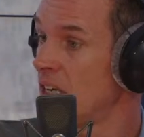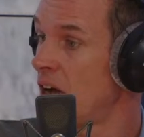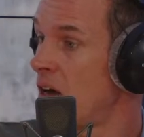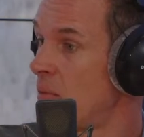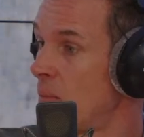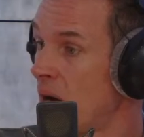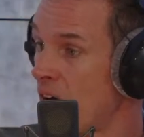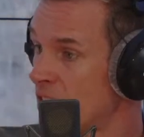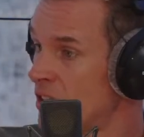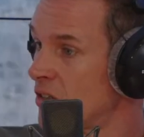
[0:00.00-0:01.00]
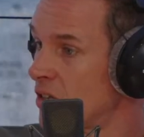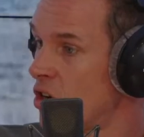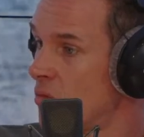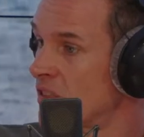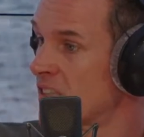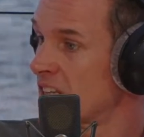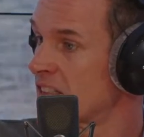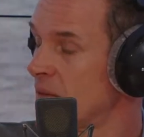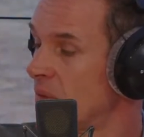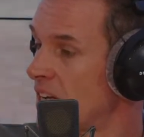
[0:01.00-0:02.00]
A partner at Goldman Sachs,
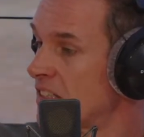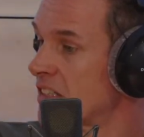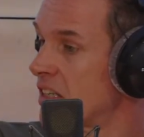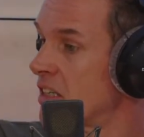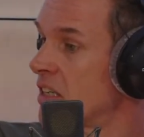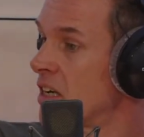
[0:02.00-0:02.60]
Tim Leissner,